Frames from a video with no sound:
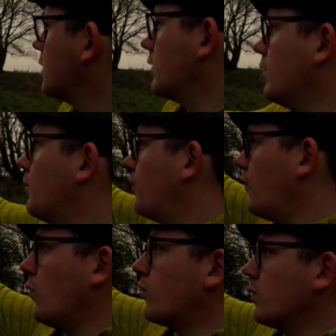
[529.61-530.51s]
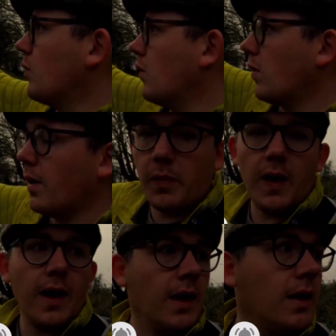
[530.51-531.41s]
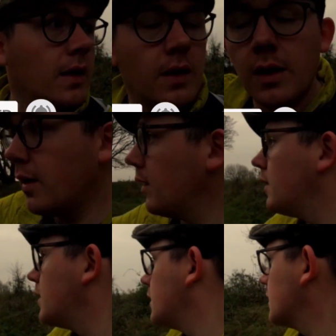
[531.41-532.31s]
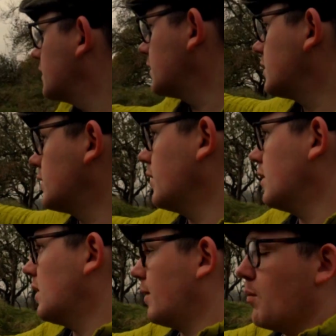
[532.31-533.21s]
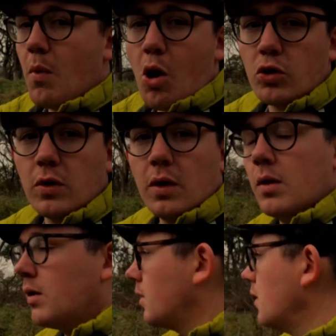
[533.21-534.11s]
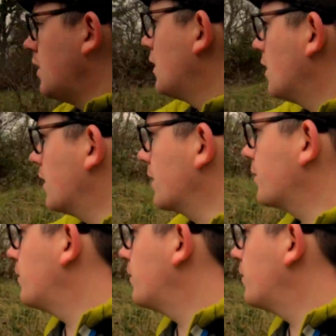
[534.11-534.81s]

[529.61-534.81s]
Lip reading: You've got the fortress wall up there. So you've got this like moat, like